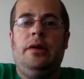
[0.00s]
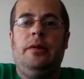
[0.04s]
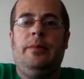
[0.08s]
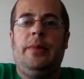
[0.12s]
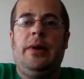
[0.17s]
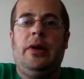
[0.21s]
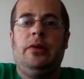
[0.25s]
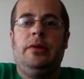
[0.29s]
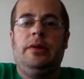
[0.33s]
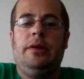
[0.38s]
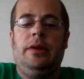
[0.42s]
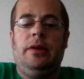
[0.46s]

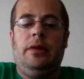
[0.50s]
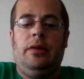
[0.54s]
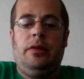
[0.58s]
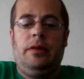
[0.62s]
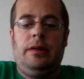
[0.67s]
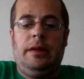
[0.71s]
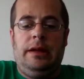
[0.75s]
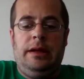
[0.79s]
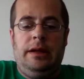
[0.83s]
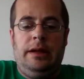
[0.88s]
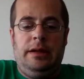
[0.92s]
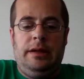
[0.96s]
about this
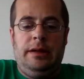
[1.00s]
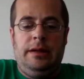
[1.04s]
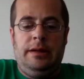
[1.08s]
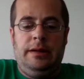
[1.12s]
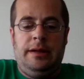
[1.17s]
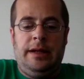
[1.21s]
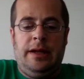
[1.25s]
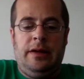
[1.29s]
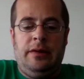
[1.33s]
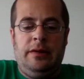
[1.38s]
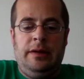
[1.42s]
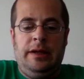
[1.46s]
kid
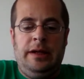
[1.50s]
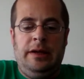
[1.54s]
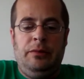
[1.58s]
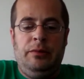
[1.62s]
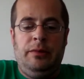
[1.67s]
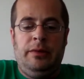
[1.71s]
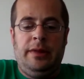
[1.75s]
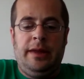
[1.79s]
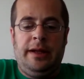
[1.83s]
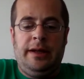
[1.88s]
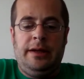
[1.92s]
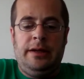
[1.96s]
that he
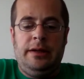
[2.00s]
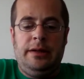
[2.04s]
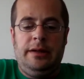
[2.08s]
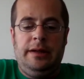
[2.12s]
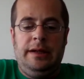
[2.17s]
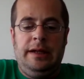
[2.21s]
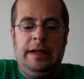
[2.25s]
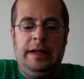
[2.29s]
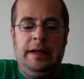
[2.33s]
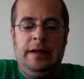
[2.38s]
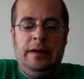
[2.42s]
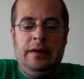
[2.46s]

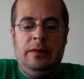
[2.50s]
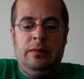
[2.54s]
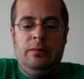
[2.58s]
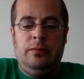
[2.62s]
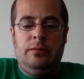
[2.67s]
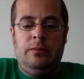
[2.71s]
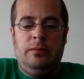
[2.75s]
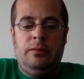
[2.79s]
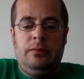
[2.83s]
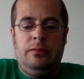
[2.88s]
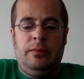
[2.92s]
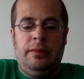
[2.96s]

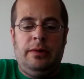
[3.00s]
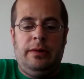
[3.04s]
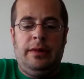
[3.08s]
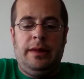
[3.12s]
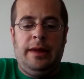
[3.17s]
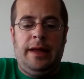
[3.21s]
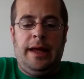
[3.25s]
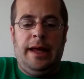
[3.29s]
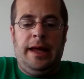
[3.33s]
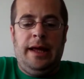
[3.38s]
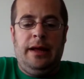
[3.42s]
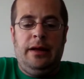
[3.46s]
was
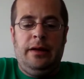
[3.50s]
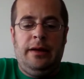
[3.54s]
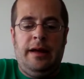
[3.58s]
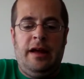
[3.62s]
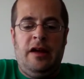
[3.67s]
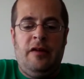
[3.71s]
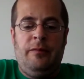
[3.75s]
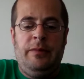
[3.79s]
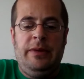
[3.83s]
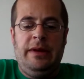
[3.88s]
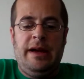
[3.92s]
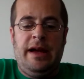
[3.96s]
a
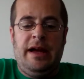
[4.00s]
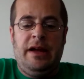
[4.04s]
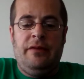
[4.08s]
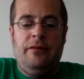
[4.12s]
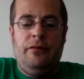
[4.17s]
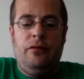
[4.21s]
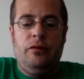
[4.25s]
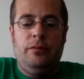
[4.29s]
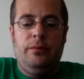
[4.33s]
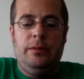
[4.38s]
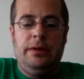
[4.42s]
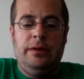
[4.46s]
FBI
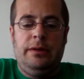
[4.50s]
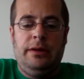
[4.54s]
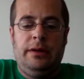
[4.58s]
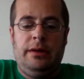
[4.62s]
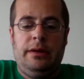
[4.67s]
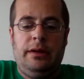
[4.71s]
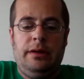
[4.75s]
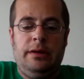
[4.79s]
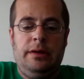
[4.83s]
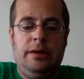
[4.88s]
informant